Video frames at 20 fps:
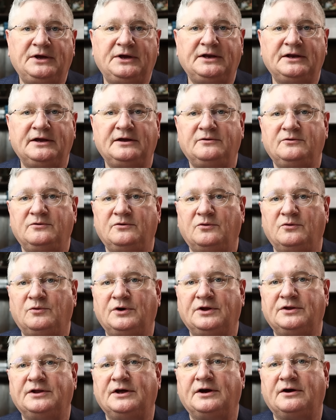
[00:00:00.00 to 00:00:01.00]
meaning
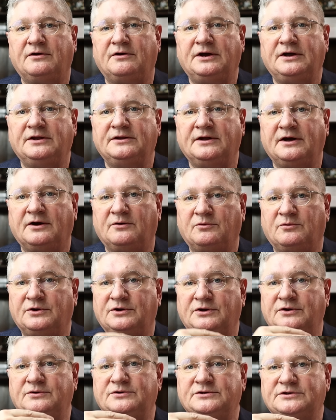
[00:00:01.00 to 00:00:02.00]
when they're in their
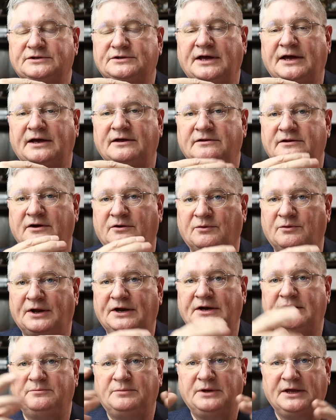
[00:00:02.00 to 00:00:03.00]
reduced state, they're
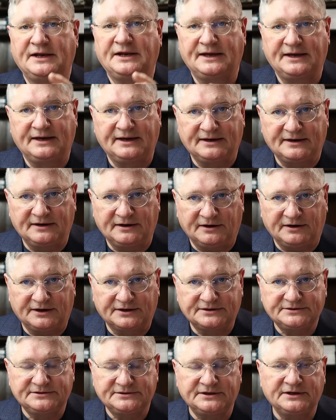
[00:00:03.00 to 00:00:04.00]
ready to be an
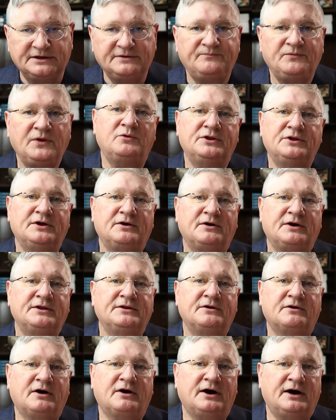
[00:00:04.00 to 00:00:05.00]
antioxidant. When they're in
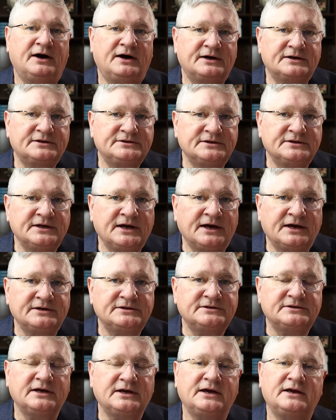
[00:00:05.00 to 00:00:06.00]
their
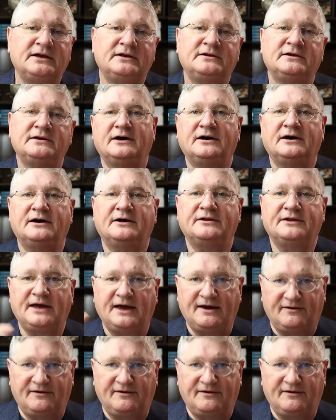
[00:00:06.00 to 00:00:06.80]
oxidized state, uh, they